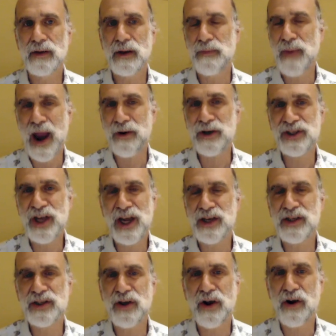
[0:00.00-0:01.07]

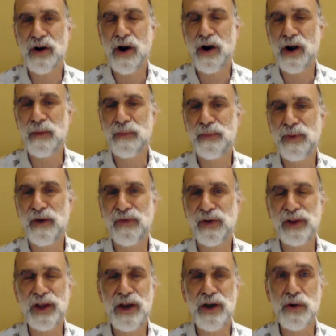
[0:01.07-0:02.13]
Parasites are, are a
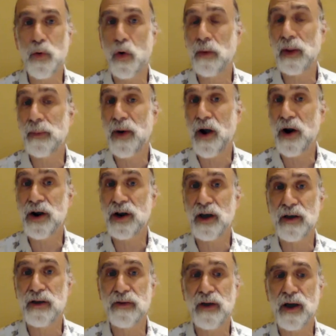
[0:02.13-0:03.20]
perfectly normal part
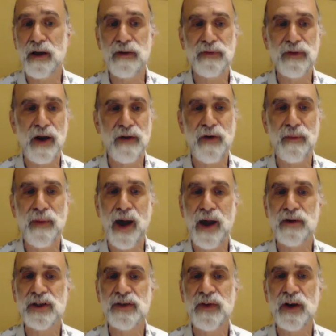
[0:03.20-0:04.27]
of, of, of our
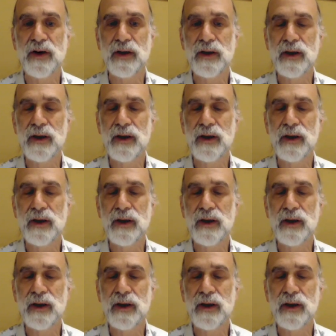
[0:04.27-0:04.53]
biosphere.